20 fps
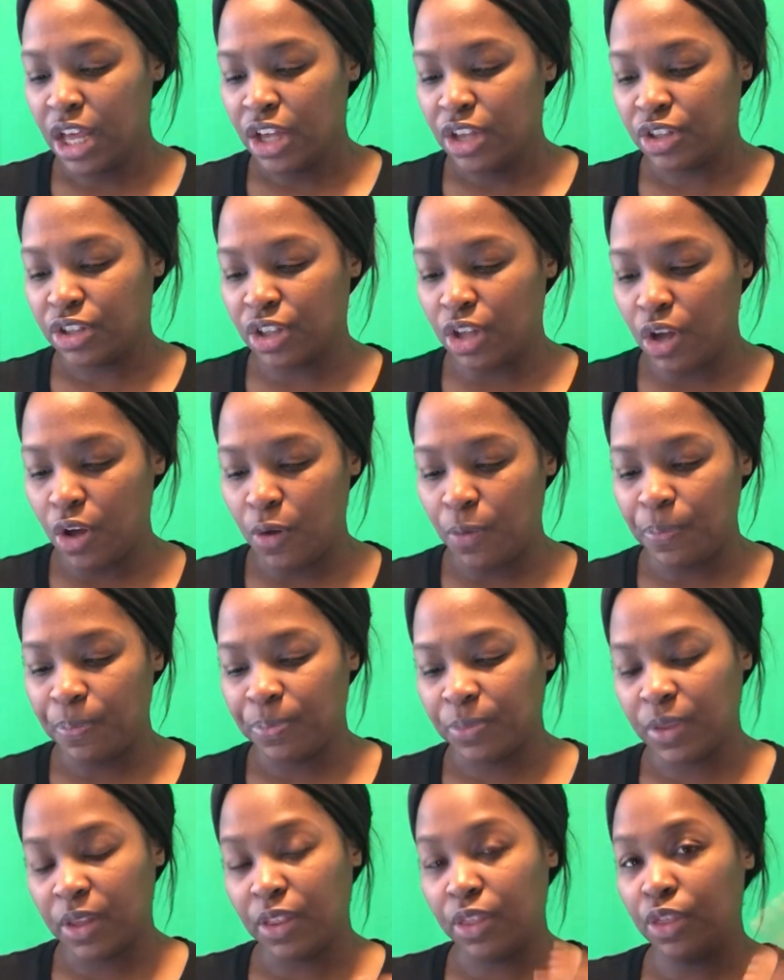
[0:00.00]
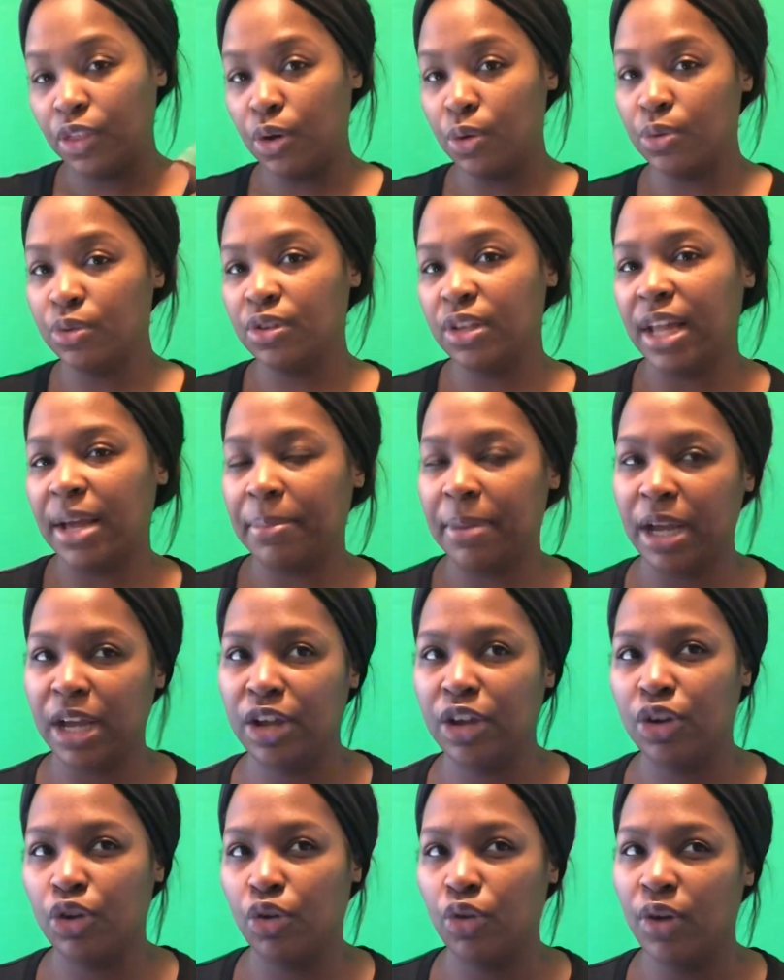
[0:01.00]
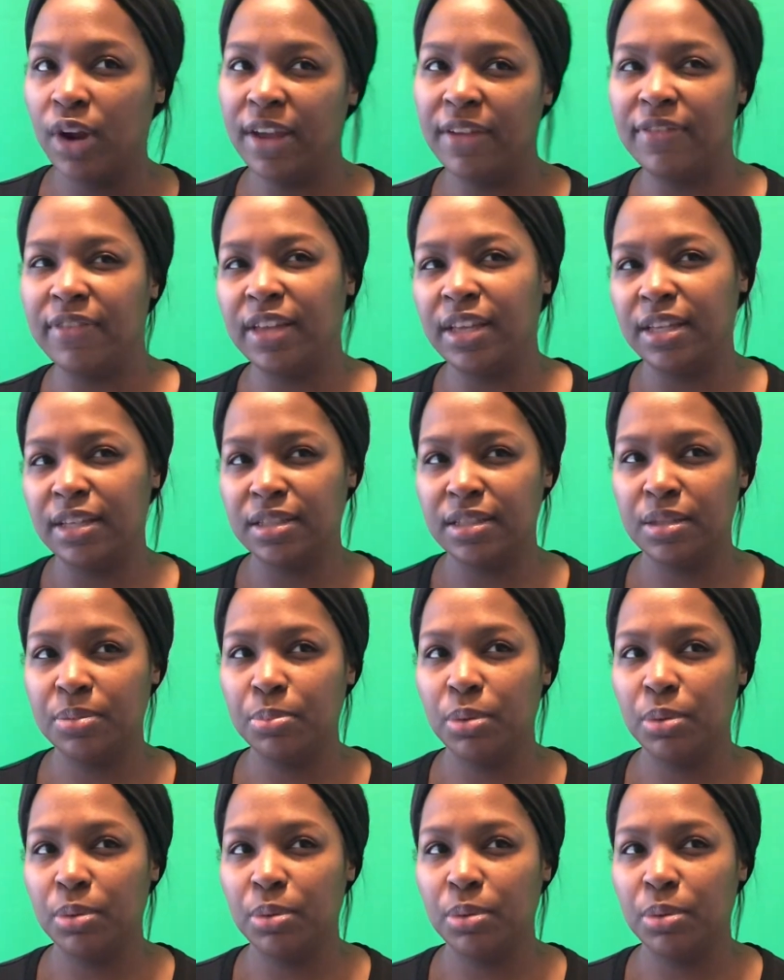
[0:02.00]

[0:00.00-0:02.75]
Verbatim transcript: So those are like my cravings,